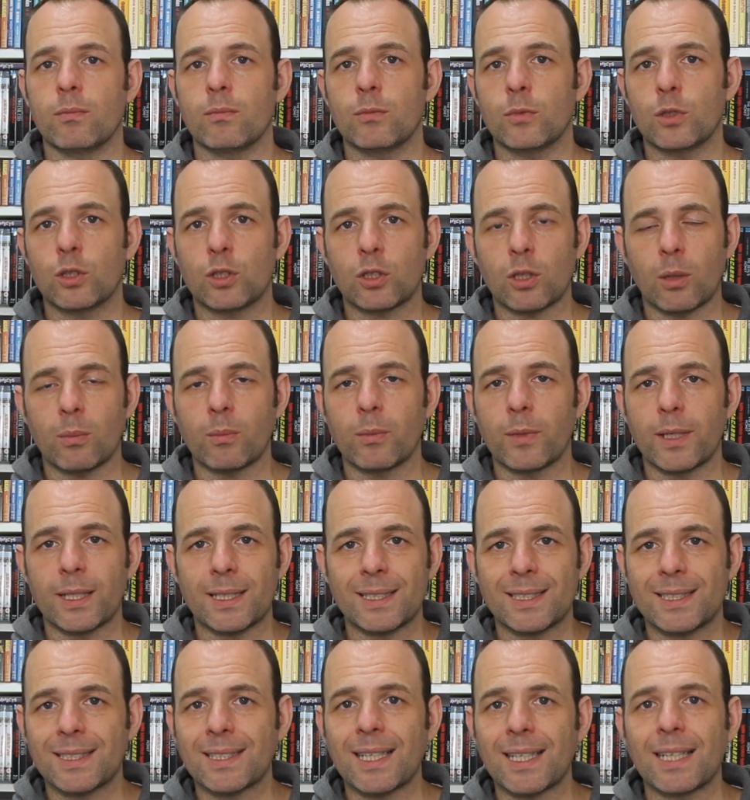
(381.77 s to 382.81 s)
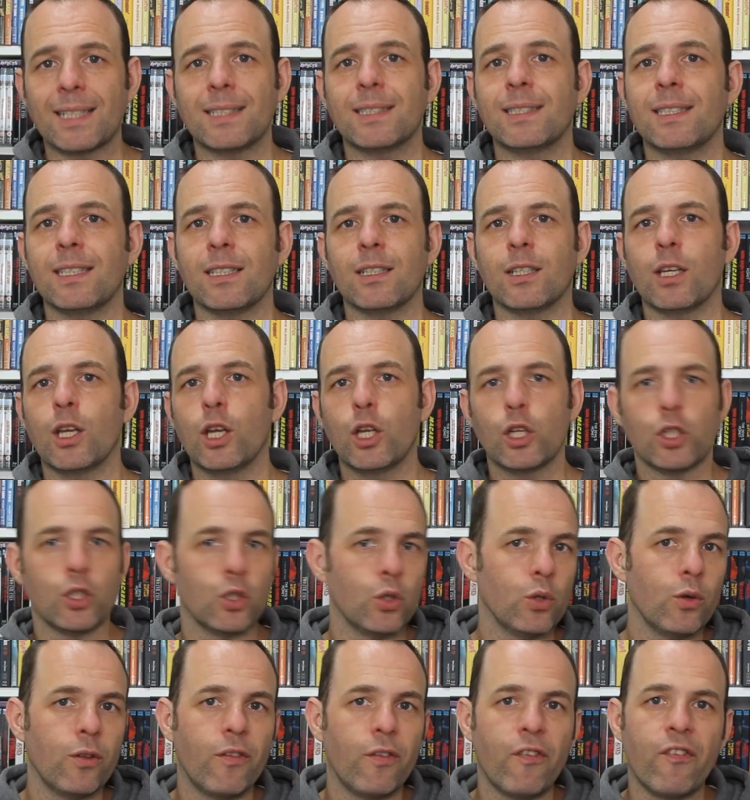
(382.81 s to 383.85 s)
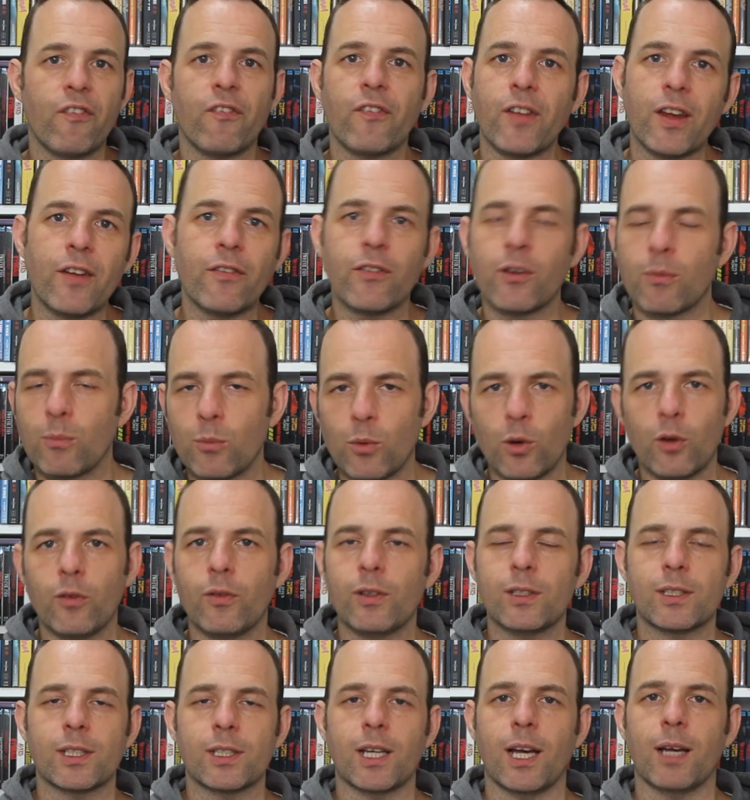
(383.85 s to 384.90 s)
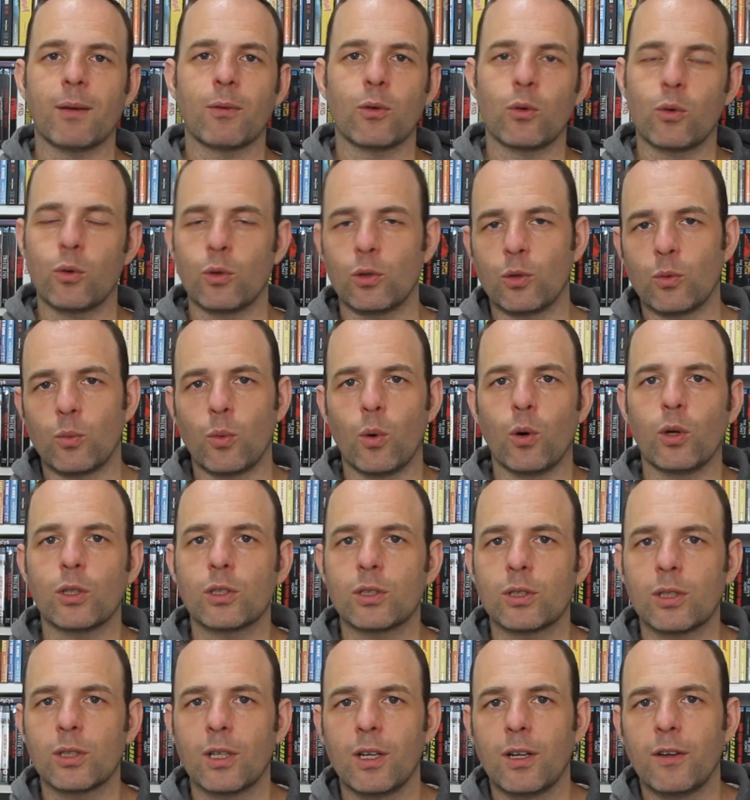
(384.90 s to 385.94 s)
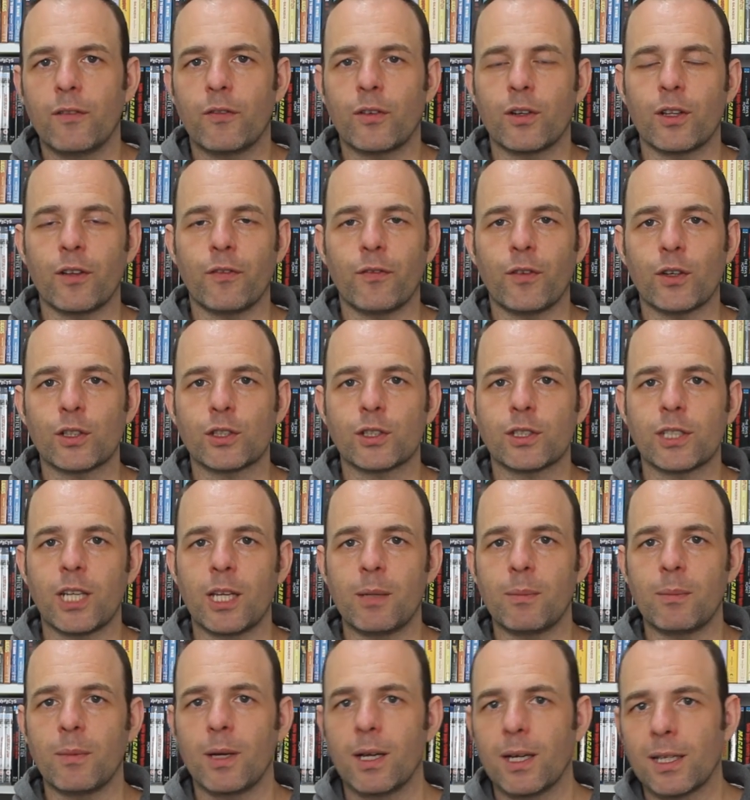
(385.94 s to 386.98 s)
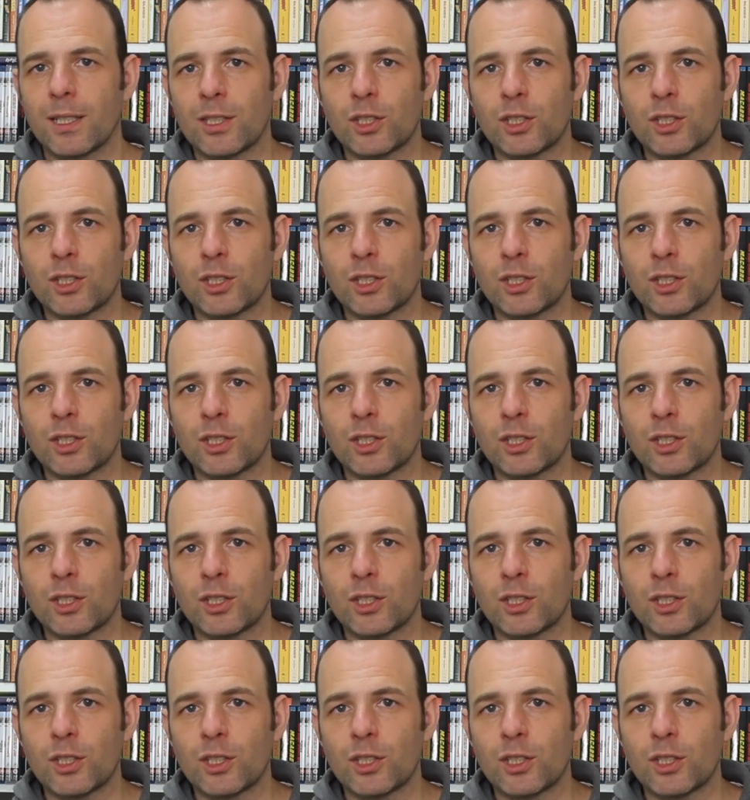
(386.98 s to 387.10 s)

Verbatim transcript: Some exciting new favourite movies that I'm going to watch for the first time.